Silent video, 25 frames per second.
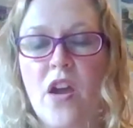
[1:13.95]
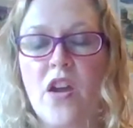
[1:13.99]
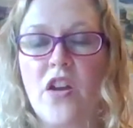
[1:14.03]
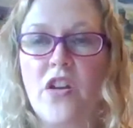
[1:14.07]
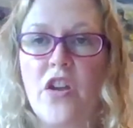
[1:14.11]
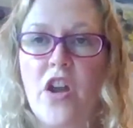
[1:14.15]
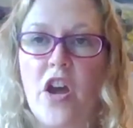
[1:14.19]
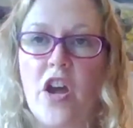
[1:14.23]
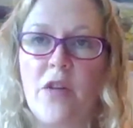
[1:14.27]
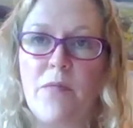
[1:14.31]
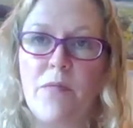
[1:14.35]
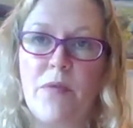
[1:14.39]

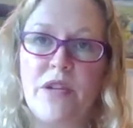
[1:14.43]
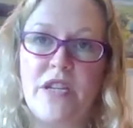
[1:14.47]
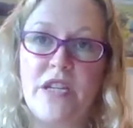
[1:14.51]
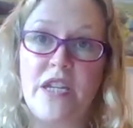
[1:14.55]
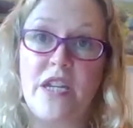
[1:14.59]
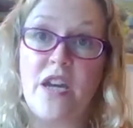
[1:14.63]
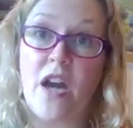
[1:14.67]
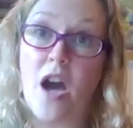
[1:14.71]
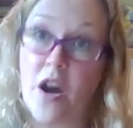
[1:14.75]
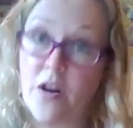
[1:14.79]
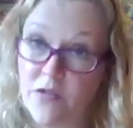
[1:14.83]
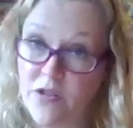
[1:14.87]

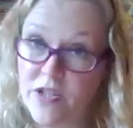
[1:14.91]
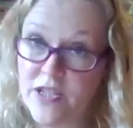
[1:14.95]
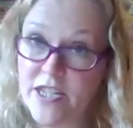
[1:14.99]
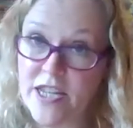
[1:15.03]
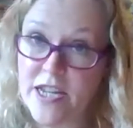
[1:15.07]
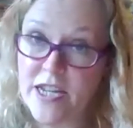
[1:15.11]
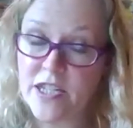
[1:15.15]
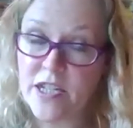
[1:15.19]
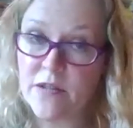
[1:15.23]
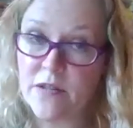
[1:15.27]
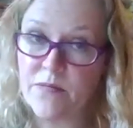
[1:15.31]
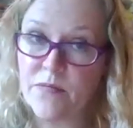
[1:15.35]
Nobody owns
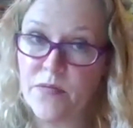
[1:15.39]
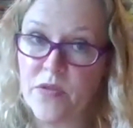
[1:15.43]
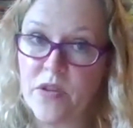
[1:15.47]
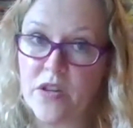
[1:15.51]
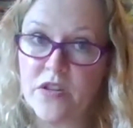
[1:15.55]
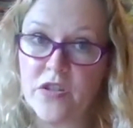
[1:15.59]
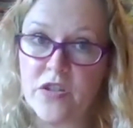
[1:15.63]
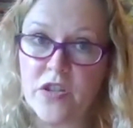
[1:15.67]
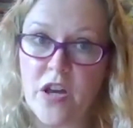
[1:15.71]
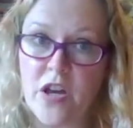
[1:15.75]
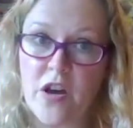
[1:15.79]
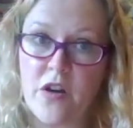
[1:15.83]
it,
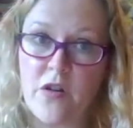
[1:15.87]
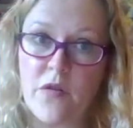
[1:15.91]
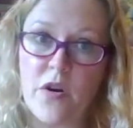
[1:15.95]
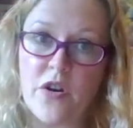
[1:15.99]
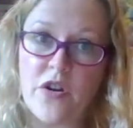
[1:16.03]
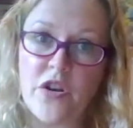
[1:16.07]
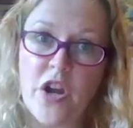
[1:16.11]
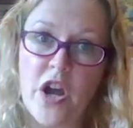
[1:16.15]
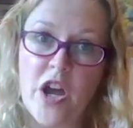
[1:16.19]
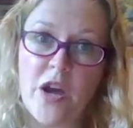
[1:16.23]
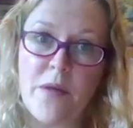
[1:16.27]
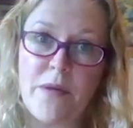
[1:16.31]
so
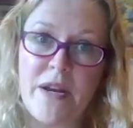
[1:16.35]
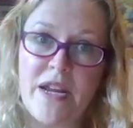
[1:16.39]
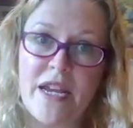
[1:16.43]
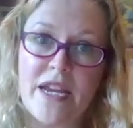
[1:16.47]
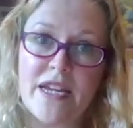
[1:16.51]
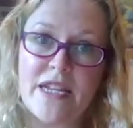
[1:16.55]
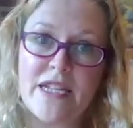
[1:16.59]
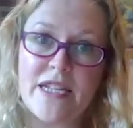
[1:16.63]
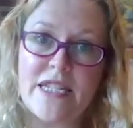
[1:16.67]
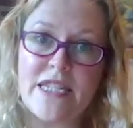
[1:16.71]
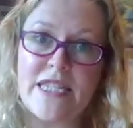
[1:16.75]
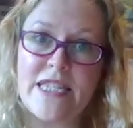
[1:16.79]
nobody
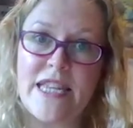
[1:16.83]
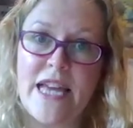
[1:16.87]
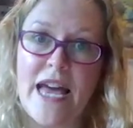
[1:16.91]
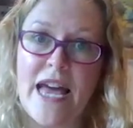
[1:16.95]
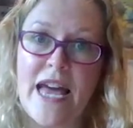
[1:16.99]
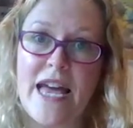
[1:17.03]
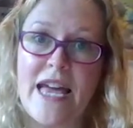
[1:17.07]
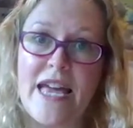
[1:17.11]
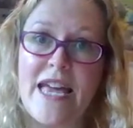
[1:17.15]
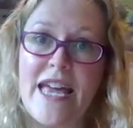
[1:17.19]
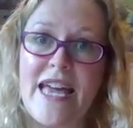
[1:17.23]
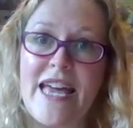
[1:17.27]
can
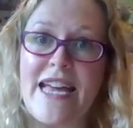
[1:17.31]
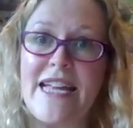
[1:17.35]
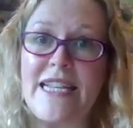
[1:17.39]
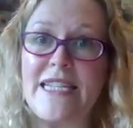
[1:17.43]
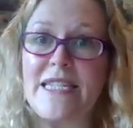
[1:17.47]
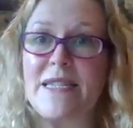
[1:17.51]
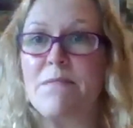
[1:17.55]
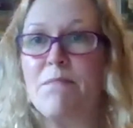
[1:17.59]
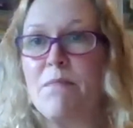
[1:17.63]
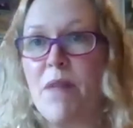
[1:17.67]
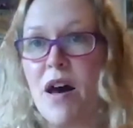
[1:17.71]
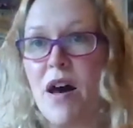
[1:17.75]
say
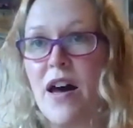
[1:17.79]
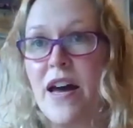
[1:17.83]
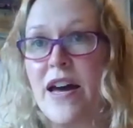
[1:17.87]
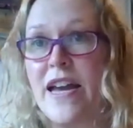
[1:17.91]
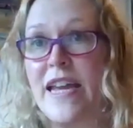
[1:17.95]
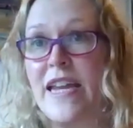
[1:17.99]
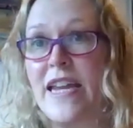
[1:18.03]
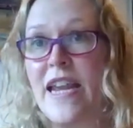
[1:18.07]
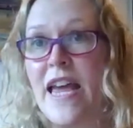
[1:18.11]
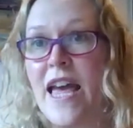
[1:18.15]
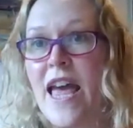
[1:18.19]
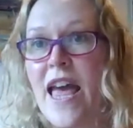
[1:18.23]
it's
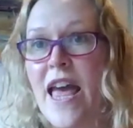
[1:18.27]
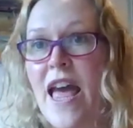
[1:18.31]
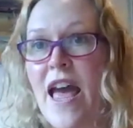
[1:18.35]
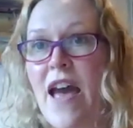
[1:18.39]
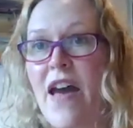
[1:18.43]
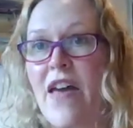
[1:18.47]
mine